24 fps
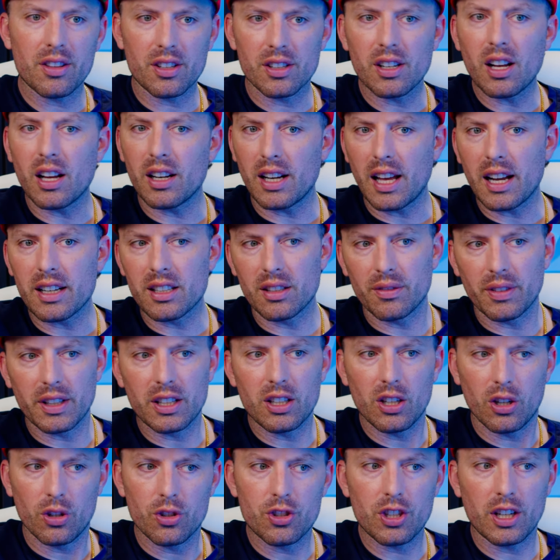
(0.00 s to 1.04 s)
they're not actively
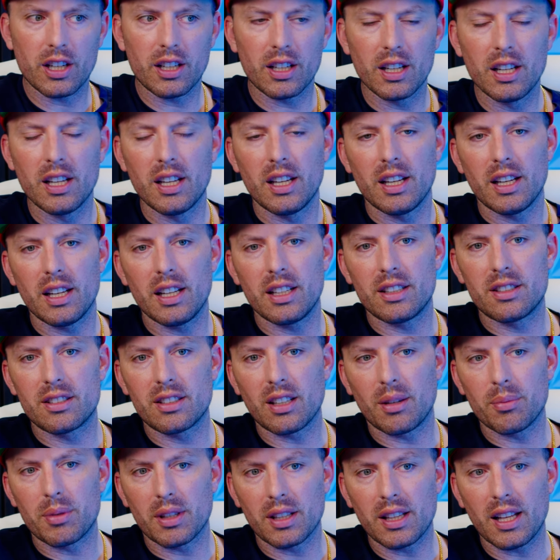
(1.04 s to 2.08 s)
coaching. It's
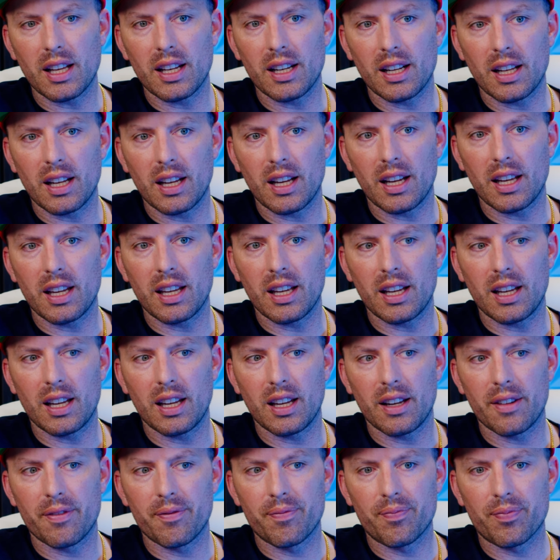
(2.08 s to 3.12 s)
something that
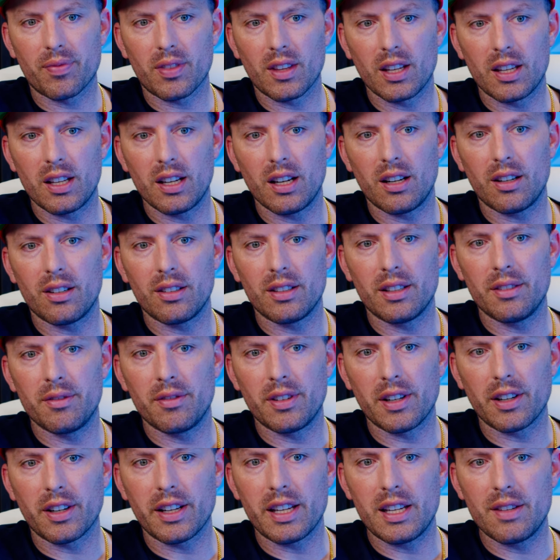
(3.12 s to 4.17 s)
I am
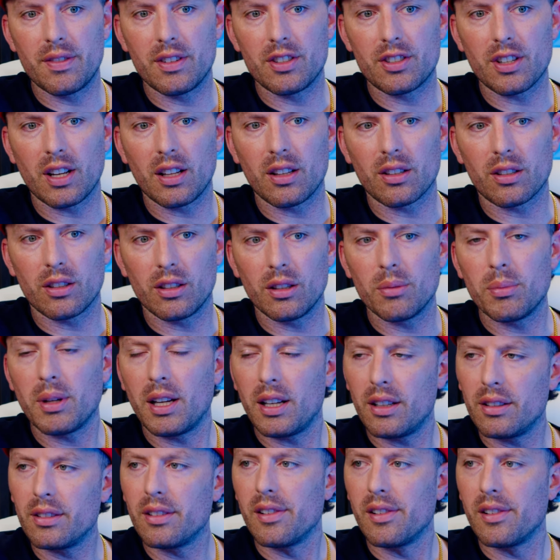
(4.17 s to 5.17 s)
very evangelical about.